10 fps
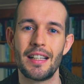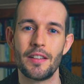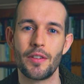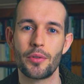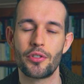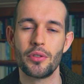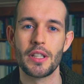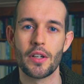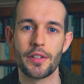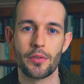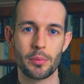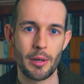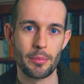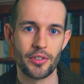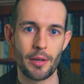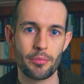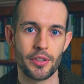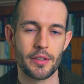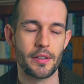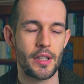if I was truly honest with my
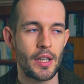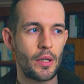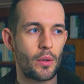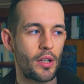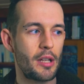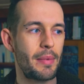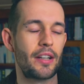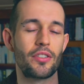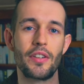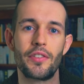perception, all I'm actually